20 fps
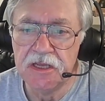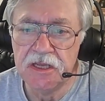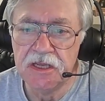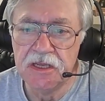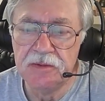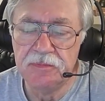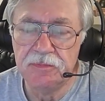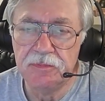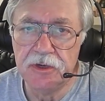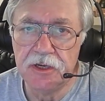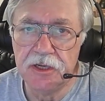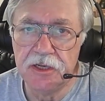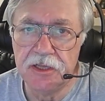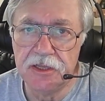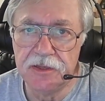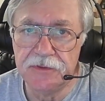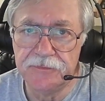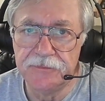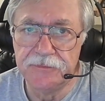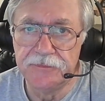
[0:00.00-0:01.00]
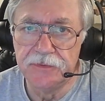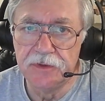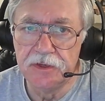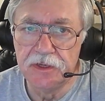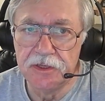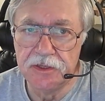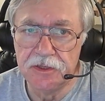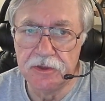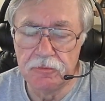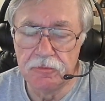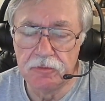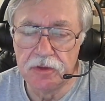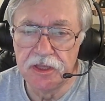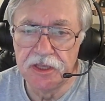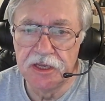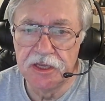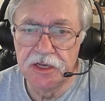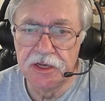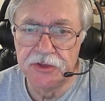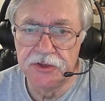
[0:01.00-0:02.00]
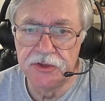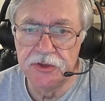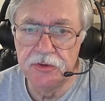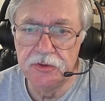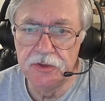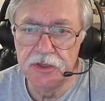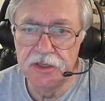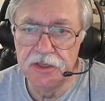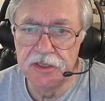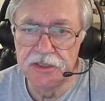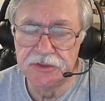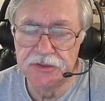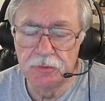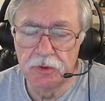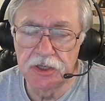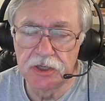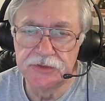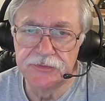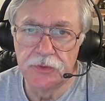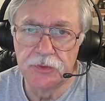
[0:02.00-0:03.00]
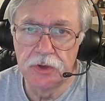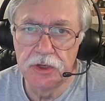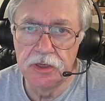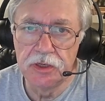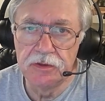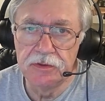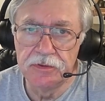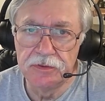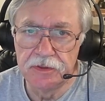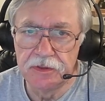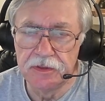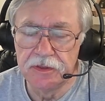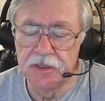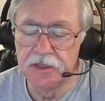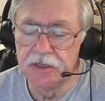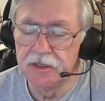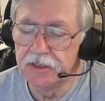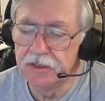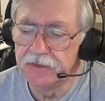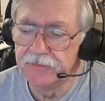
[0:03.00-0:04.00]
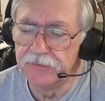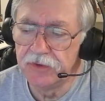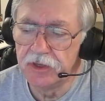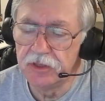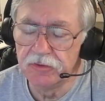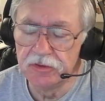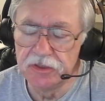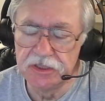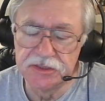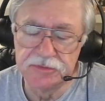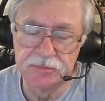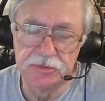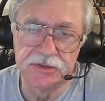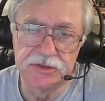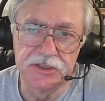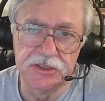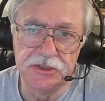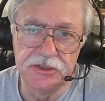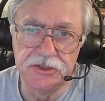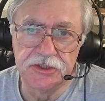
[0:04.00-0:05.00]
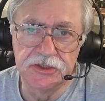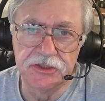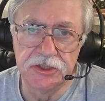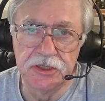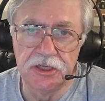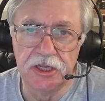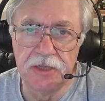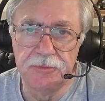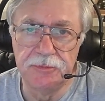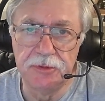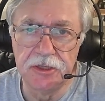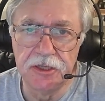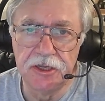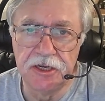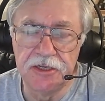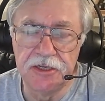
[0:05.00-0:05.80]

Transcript: But if you're really out of tune and this works for you, following this procedure should help a lot.